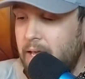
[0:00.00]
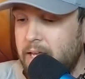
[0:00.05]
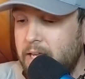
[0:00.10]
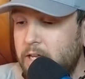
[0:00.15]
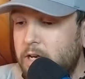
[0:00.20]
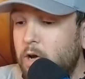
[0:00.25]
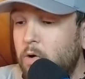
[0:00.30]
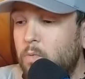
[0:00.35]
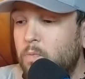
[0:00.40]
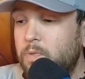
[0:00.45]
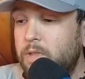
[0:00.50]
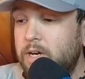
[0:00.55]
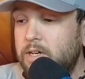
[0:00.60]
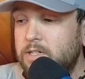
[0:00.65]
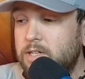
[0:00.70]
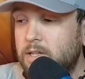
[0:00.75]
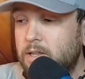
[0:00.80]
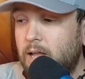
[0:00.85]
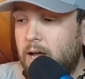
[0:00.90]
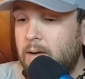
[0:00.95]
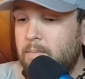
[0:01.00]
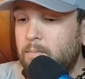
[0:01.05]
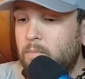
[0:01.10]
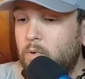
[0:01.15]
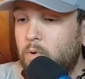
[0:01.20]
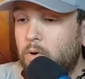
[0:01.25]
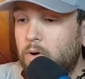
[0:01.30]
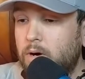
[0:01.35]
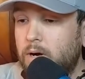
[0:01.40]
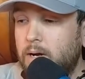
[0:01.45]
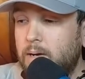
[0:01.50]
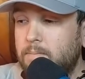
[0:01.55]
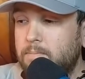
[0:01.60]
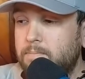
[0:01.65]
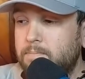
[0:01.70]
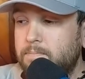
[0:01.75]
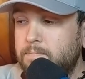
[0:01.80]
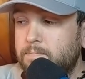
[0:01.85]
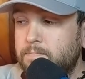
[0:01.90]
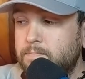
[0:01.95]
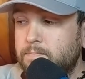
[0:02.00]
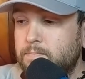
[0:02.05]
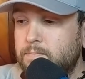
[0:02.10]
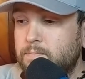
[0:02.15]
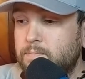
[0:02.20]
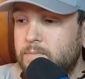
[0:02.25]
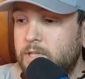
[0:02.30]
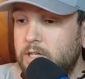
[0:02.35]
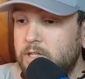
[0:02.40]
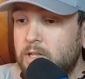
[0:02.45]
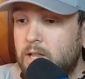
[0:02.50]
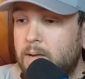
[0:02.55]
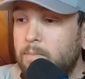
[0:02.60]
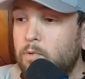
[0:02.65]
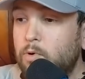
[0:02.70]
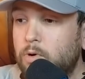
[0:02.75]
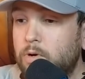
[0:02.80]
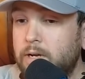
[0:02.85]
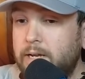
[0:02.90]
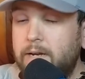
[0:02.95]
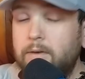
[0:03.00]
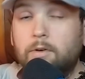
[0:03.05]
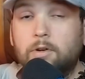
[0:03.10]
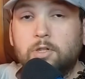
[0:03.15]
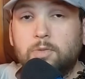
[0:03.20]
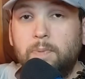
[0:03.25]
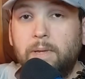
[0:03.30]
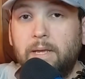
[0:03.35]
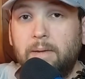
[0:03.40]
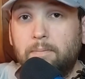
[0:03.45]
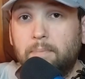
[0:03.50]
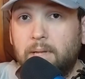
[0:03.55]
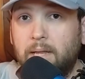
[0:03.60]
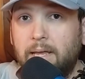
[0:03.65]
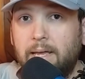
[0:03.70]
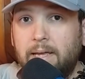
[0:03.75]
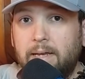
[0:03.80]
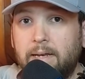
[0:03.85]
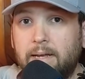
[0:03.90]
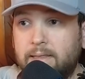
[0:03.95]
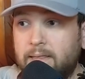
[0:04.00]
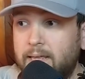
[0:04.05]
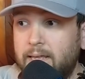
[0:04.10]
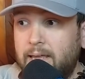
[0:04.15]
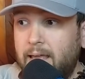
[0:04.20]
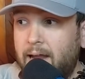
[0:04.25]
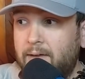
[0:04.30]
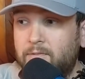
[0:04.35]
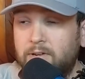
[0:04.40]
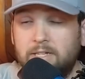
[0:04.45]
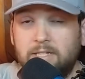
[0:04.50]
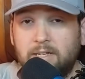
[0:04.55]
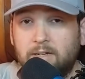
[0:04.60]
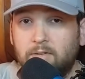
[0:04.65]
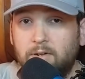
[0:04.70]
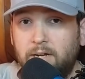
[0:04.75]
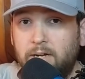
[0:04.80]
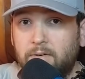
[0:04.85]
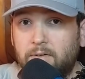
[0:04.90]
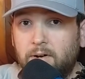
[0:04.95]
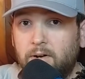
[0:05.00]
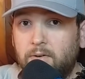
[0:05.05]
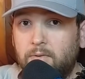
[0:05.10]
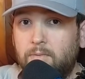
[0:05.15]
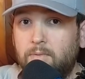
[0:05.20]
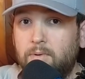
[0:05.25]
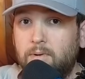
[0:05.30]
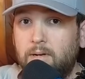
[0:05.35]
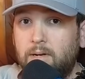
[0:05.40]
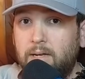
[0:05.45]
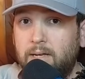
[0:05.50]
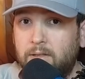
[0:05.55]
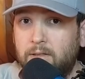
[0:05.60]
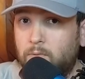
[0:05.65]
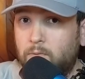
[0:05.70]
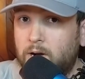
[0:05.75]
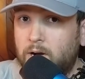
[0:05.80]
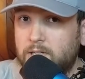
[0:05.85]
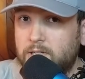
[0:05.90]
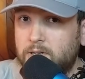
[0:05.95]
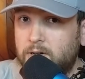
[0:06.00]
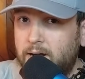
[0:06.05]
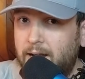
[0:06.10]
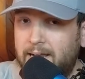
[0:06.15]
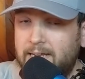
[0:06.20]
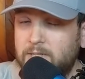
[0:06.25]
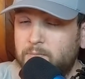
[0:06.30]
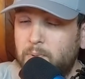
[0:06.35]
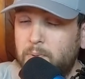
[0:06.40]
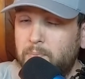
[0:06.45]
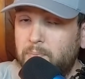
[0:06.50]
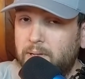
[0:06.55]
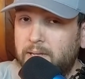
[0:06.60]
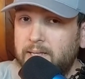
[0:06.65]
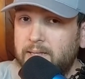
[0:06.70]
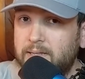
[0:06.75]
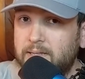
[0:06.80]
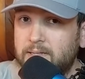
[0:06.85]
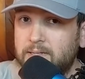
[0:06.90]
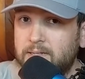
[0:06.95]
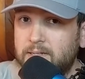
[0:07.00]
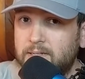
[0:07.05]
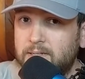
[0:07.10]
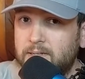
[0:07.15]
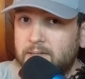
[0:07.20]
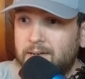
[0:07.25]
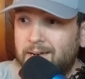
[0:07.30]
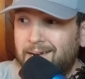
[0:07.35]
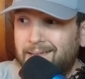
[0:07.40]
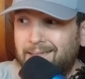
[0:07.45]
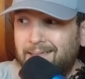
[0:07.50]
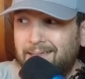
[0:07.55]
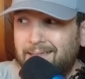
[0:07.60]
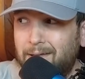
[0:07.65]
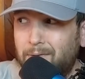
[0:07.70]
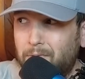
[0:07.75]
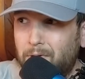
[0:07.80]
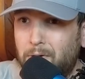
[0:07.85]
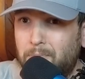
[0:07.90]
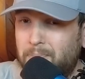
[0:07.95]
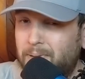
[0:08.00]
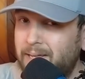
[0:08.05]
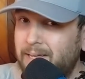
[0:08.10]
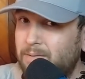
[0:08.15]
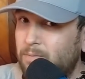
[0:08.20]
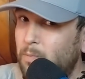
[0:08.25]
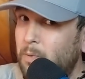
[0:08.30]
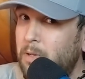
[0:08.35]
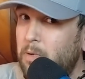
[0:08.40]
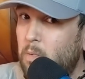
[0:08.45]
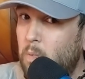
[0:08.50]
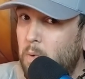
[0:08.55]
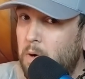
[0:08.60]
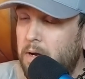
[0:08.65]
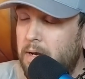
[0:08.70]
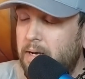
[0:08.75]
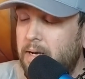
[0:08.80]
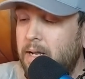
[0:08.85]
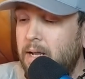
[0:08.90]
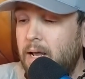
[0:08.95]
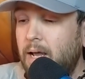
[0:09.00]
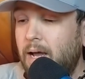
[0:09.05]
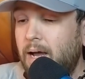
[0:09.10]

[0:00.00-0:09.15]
there's a lot more heroes being played. I think every single hero in the roster has been played this season, and I think they were all played in week 1,